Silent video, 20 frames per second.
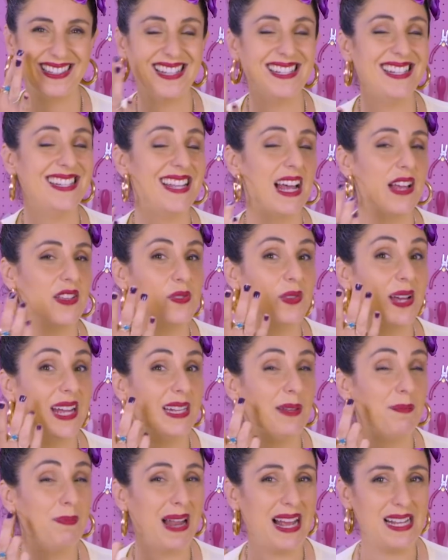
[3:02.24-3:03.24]
This is how you
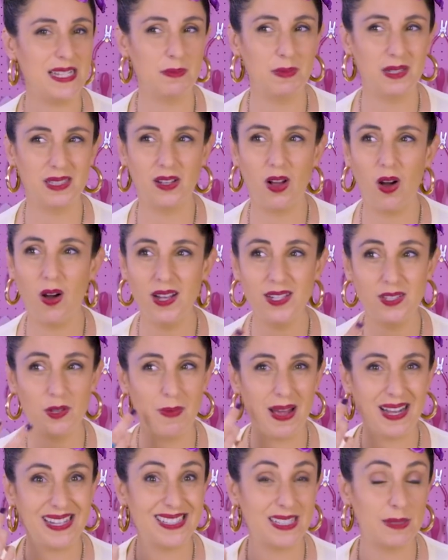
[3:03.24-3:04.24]
get a placement, guys. You
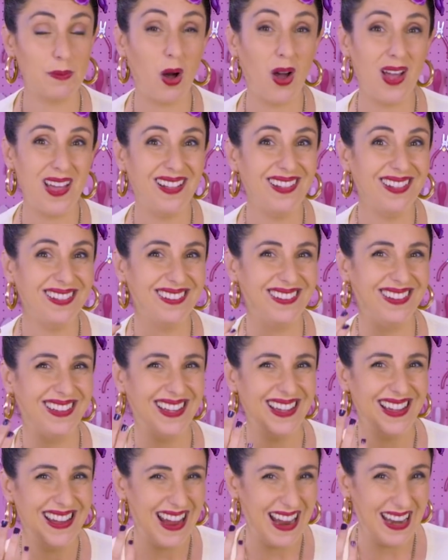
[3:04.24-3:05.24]
make a smile
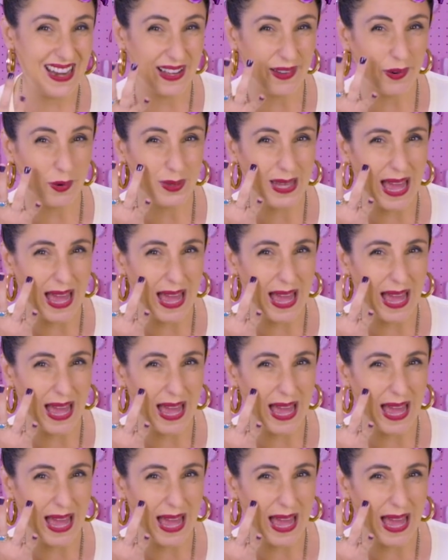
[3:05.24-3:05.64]
and you go on